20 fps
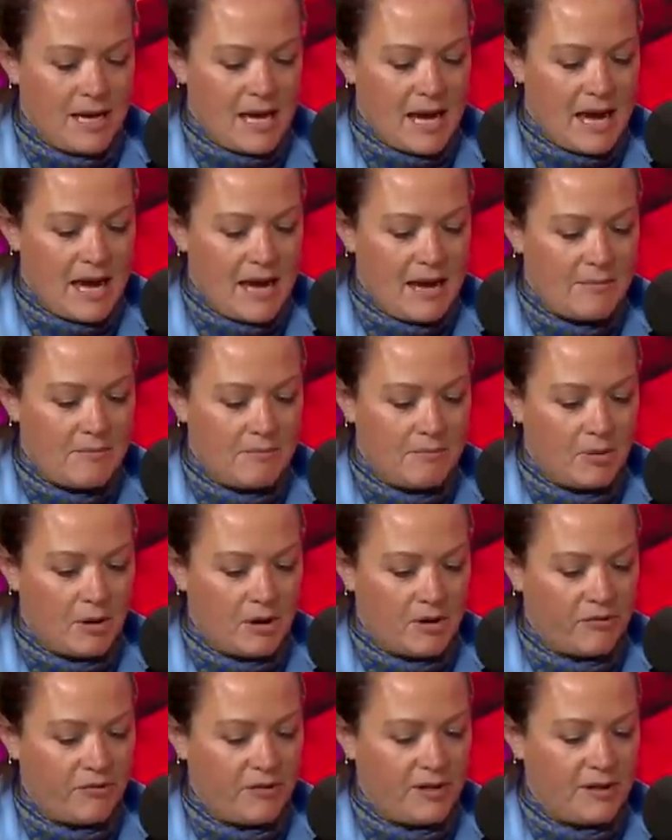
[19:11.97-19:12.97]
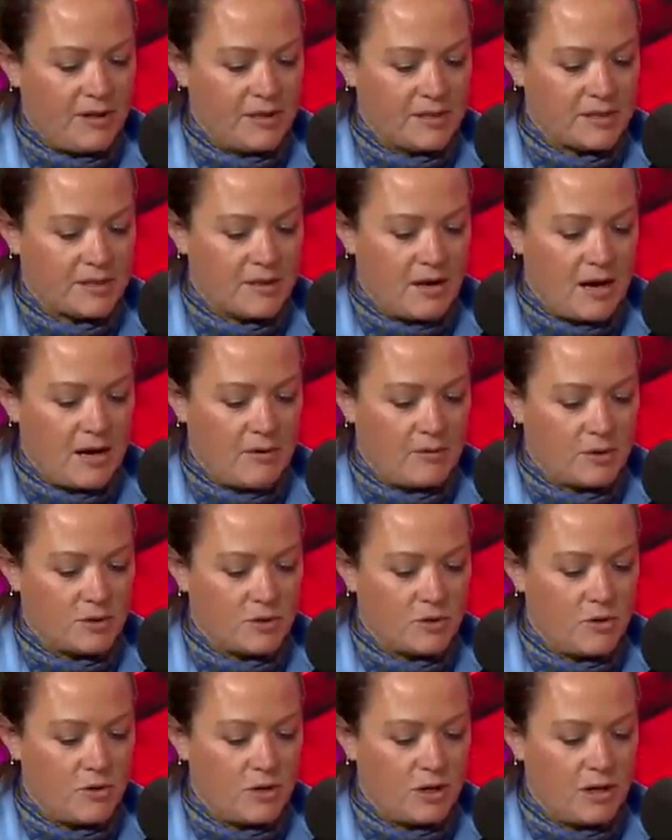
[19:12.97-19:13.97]
Murphy, this guy we're
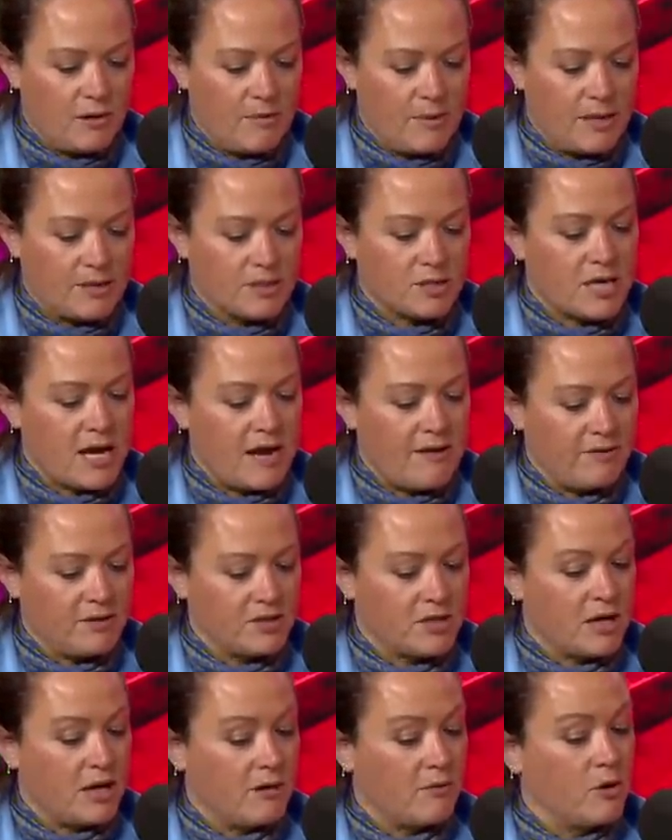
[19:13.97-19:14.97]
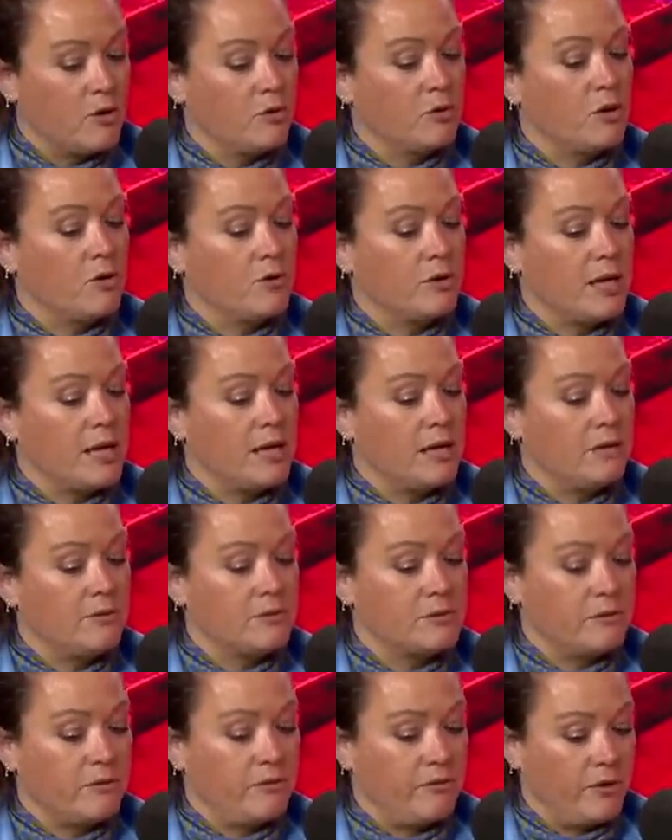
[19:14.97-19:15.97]
talking about, Kevin Tyrone O'Neill, who
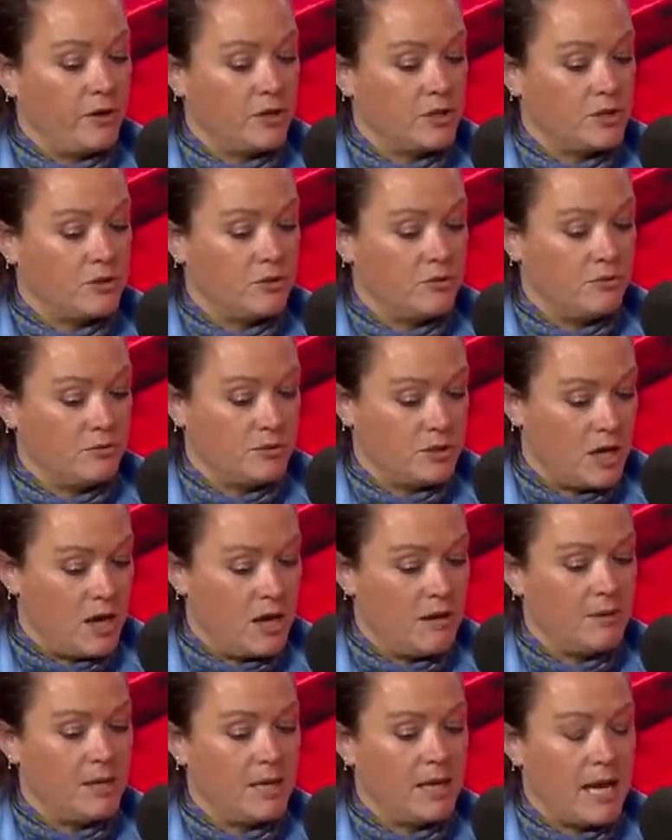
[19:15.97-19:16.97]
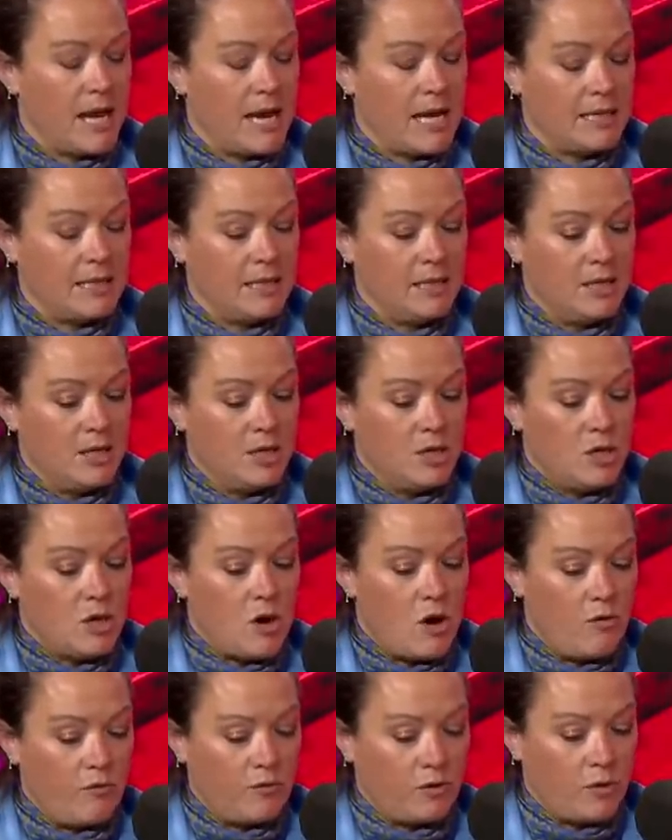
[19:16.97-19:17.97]
was referred to time and again
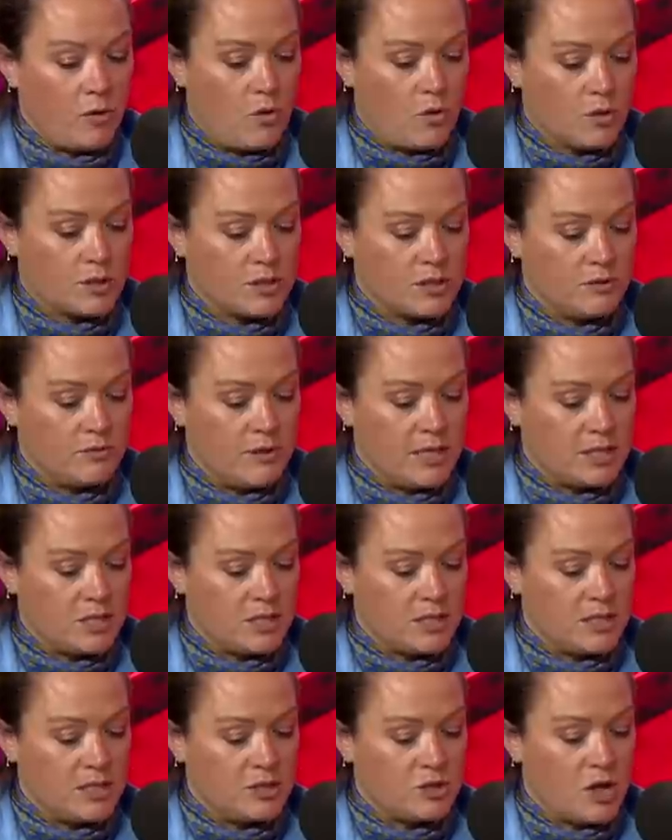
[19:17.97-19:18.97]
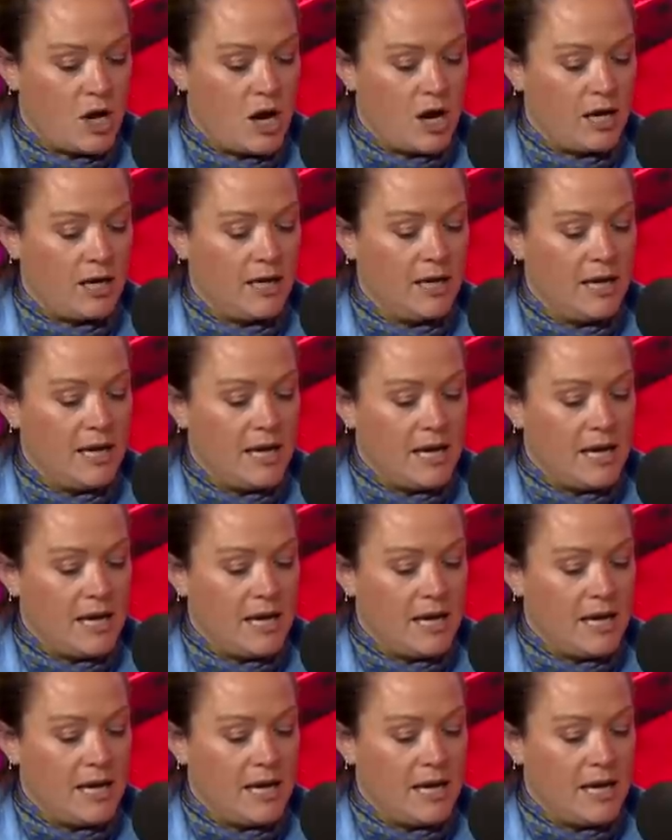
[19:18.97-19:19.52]
over the course of the Regency trial,